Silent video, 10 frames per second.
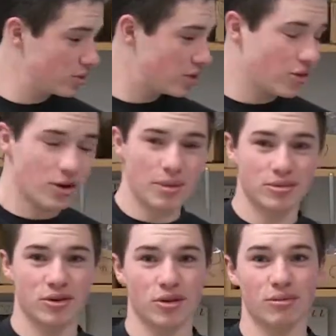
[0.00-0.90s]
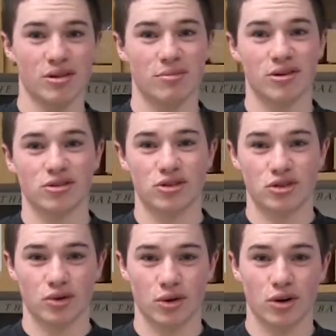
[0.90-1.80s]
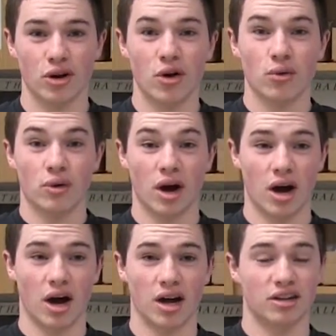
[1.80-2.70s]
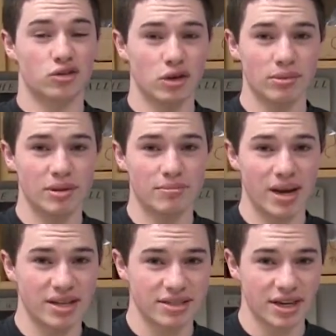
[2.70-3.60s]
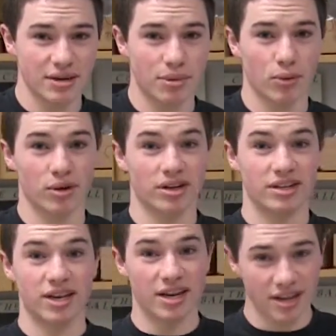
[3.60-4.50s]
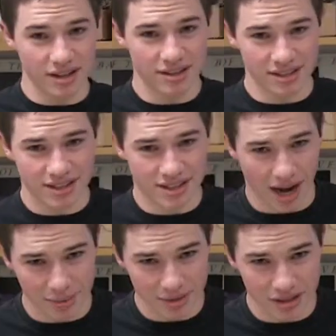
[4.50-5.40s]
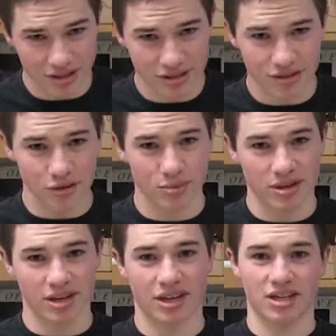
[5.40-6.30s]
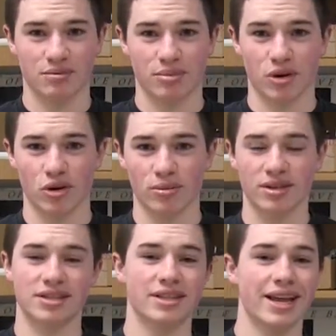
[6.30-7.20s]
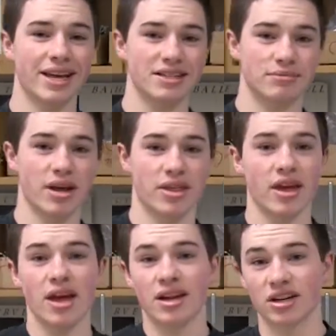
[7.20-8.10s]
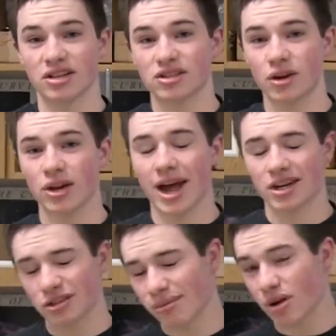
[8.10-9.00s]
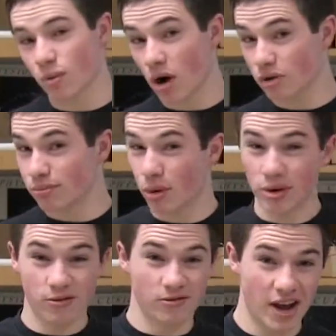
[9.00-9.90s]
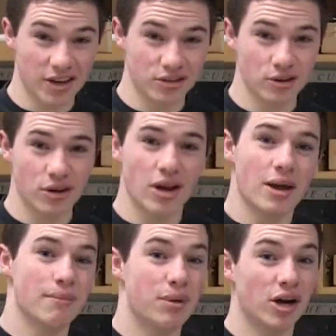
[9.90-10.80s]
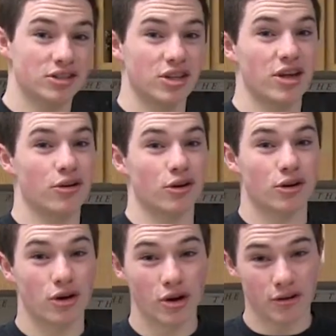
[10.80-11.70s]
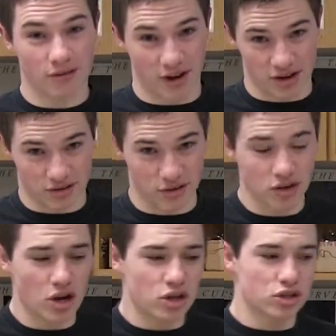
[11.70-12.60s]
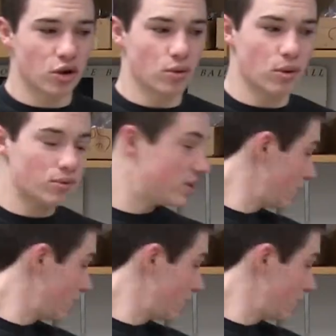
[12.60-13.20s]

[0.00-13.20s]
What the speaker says: to another episode of the Mythbusters Short. Extremely basic but ridiculously time-consuming experiments. Today's myth: does salt actually make water boil faster and pasta there cook faster? So what